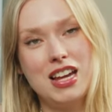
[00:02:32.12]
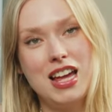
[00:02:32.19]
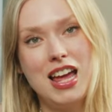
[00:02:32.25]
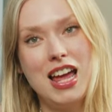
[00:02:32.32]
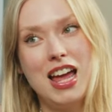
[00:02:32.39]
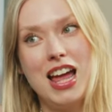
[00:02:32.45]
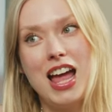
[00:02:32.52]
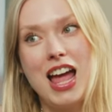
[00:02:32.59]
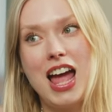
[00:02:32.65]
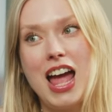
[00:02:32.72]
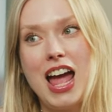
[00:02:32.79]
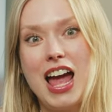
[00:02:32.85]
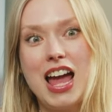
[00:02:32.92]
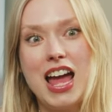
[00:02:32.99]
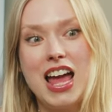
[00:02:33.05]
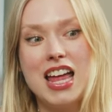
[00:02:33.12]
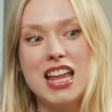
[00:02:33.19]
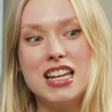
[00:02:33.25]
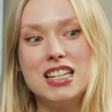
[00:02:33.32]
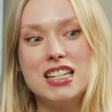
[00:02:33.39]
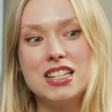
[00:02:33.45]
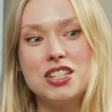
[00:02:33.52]
Right.
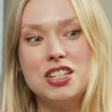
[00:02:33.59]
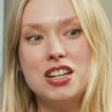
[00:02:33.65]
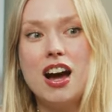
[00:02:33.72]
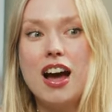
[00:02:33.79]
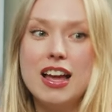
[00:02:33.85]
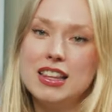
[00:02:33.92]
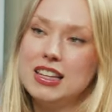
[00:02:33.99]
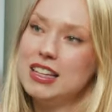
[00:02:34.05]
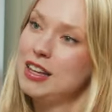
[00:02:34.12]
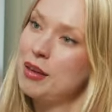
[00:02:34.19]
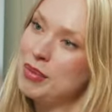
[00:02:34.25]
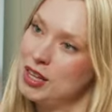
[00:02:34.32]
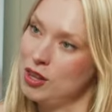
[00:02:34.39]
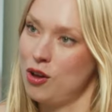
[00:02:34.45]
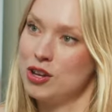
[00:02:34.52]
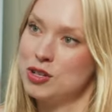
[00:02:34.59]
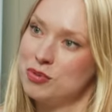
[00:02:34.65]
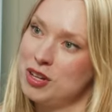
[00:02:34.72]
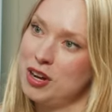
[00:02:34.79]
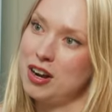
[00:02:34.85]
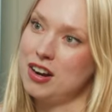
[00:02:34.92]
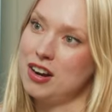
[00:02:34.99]
And she kindly let me lodge with
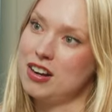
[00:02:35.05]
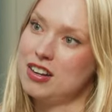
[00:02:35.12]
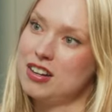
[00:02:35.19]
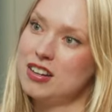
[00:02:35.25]
her.